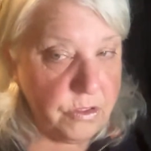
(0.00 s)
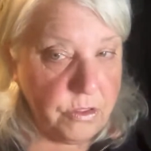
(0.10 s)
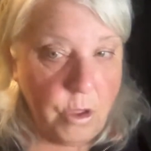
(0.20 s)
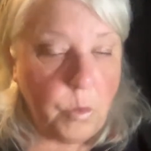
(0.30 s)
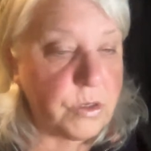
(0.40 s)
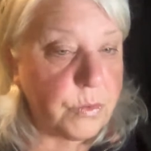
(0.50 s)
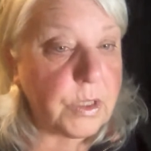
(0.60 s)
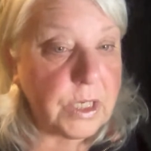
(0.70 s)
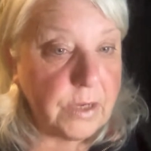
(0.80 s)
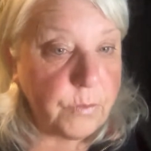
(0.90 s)
no one's
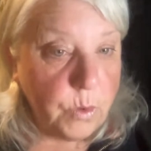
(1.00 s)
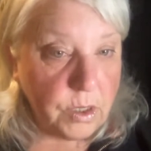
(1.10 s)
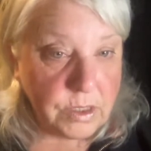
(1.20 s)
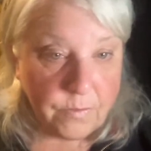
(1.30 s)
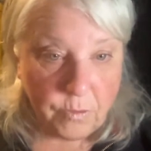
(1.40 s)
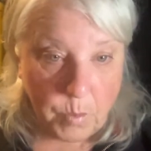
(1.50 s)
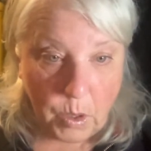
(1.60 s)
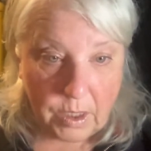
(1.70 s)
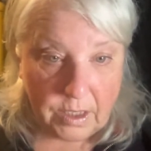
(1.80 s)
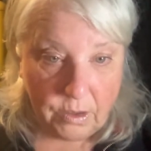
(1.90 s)
really going to give you a hard time for
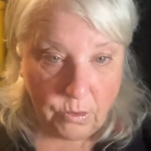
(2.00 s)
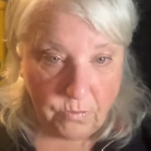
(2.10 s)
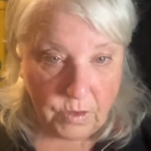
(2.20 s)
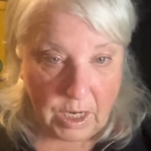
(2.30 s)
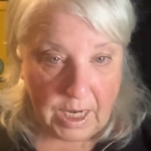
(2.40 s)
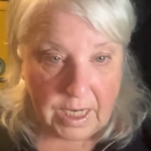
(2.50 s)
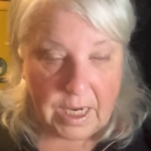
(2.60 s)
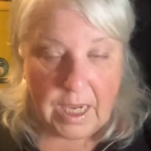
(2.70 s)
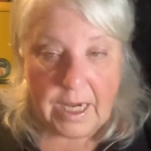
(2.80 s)
parking there overnight.